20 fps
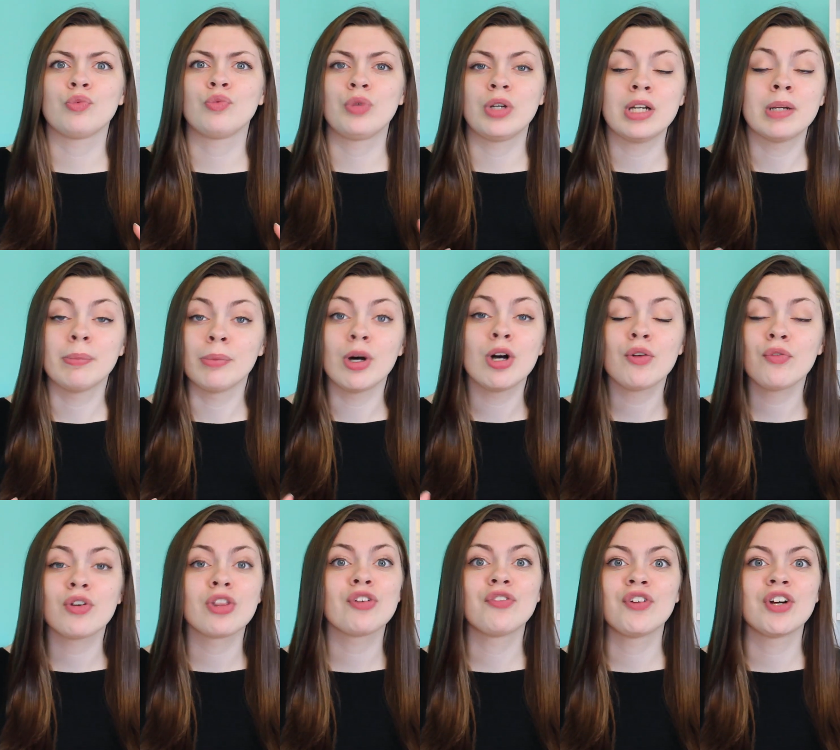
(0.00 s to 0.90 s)
read a book
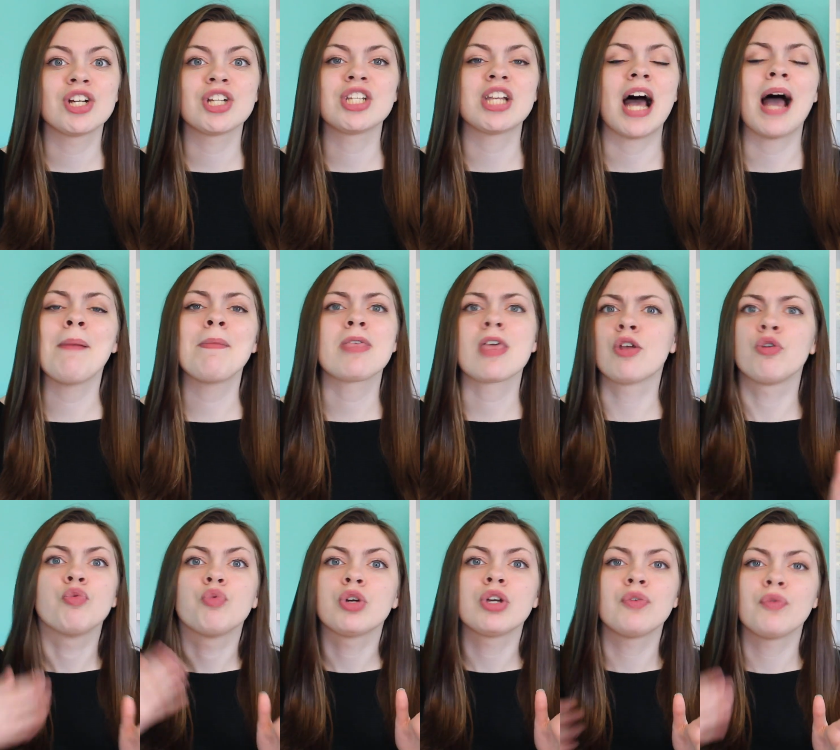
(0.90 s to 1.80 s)
for the first time and
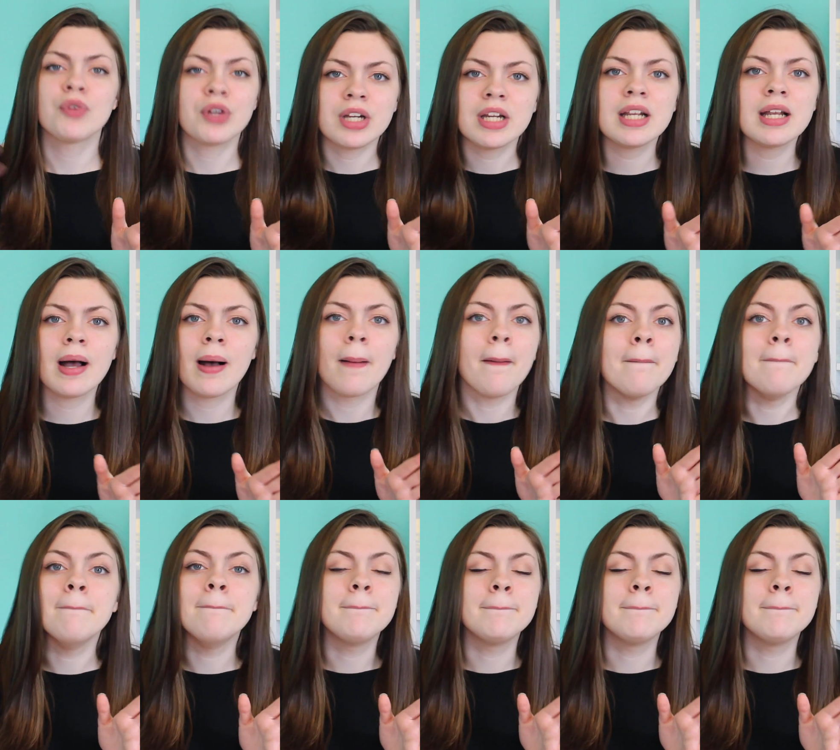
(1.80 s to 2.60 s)
then reread it a